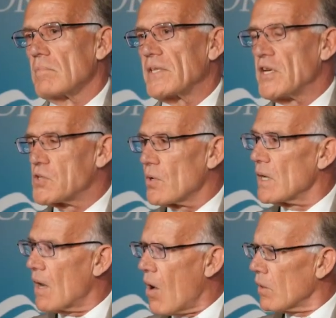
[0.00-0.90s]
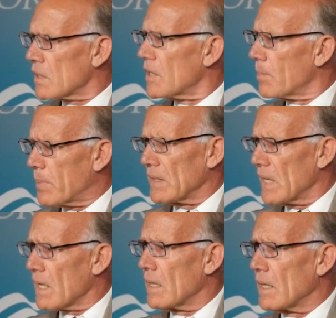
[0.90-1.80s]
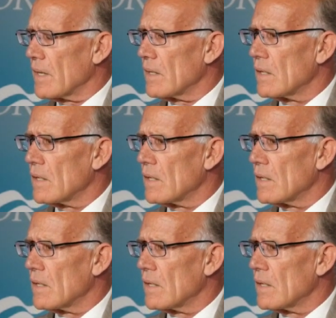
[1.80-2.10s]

but they surely halted it politically.